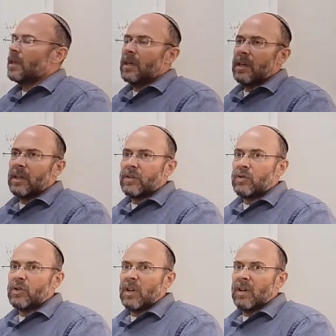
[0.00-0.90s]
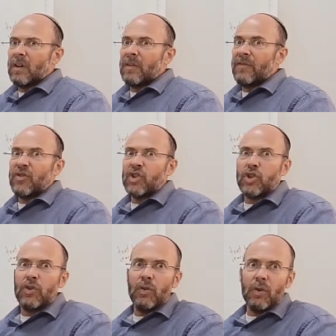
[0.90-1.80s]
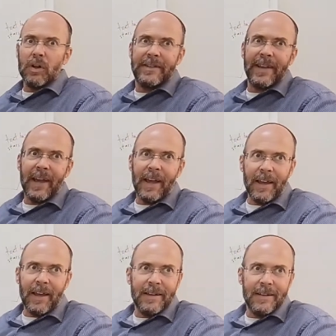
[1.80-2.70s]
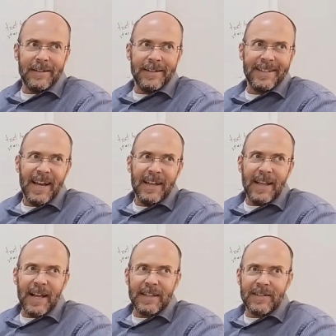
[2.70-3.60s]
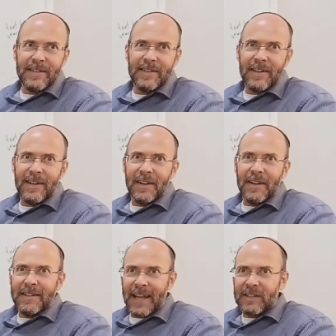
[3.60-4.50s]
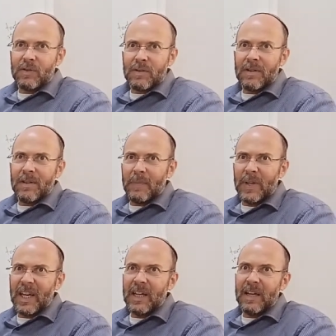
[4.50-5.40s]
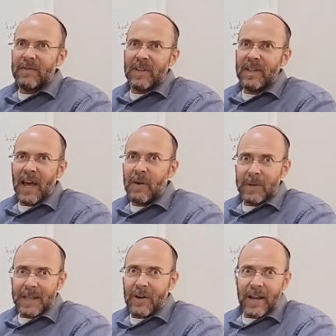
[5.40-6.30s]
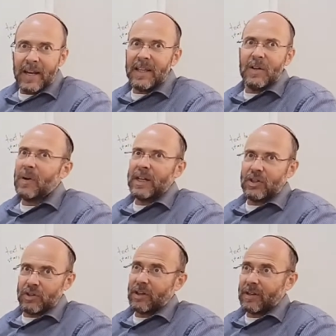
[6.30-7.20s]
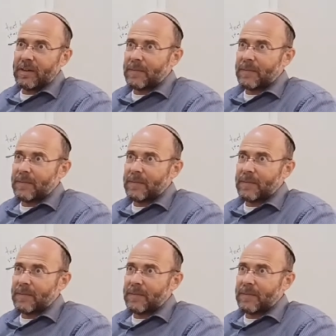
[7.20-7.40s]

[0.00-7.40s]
is for sure day. That's the beginning of the day without any question.